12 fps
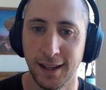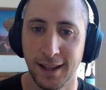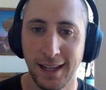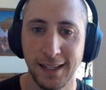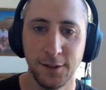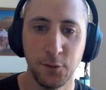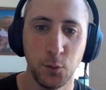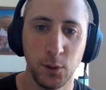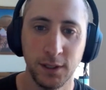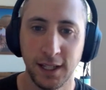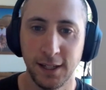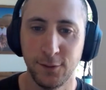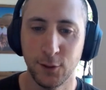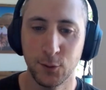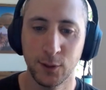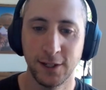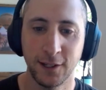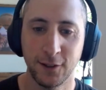Hey everyone, Dave here
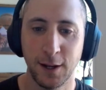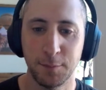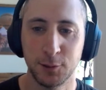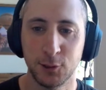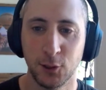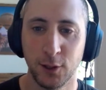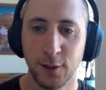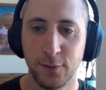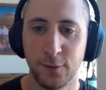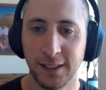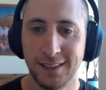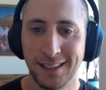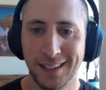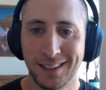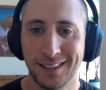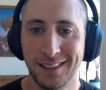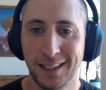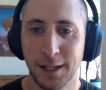with another episode of the Philly Tech
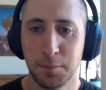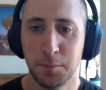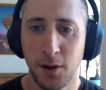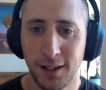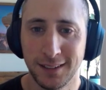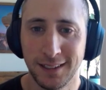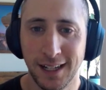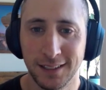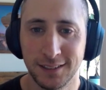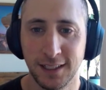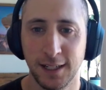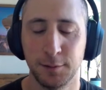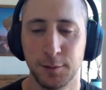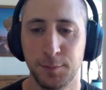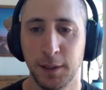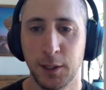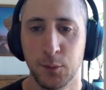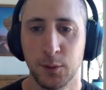Connect podcast. Today I'm
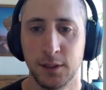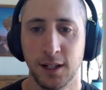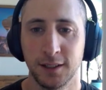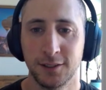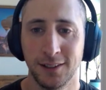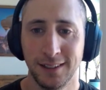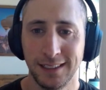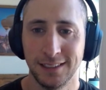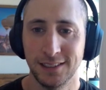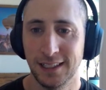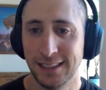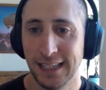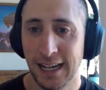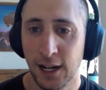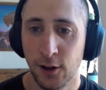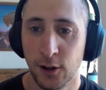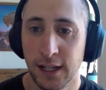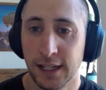speaking with Dr. Lixia
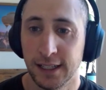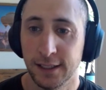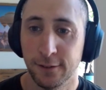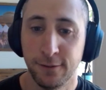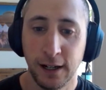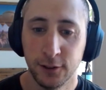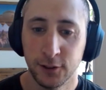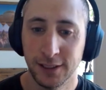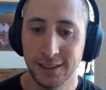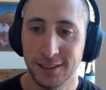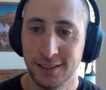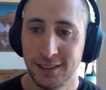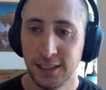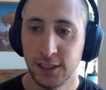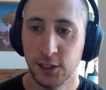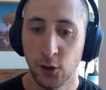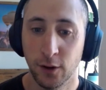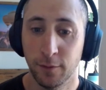Yao, the founder and
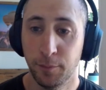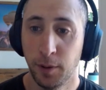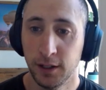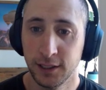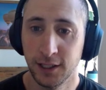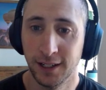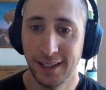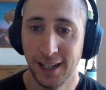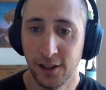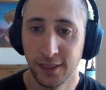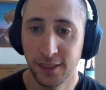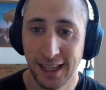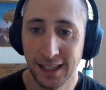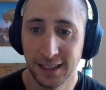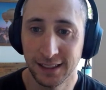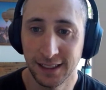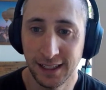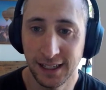CEO of Polygon Health
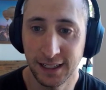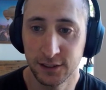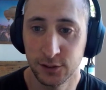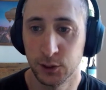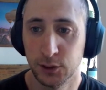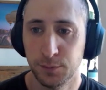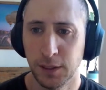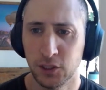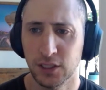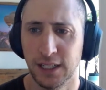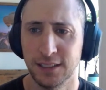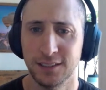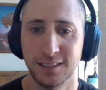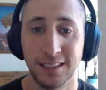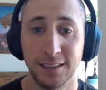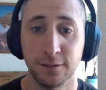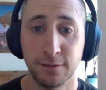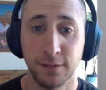Analytics, which specializes
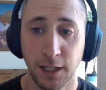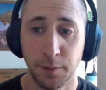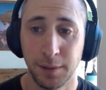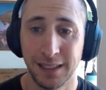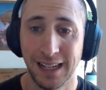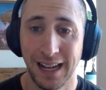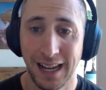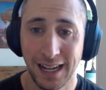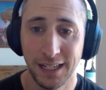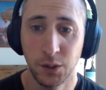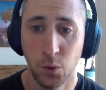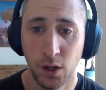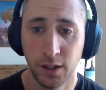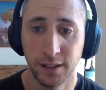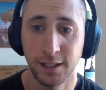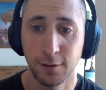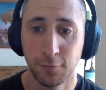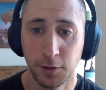in developing
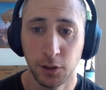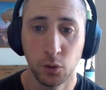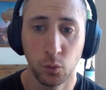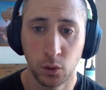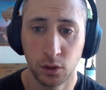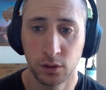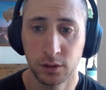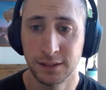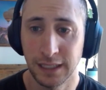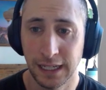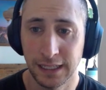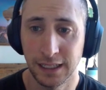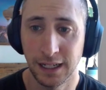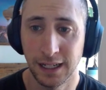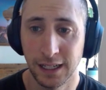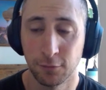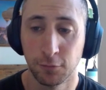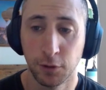high-quality real-world data
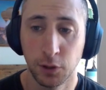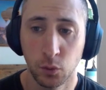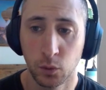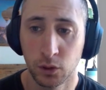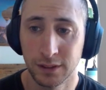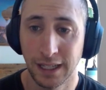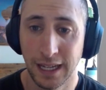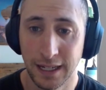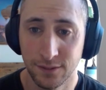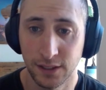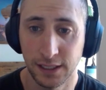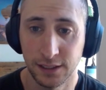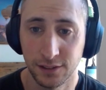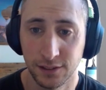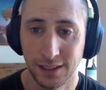and real-world evidence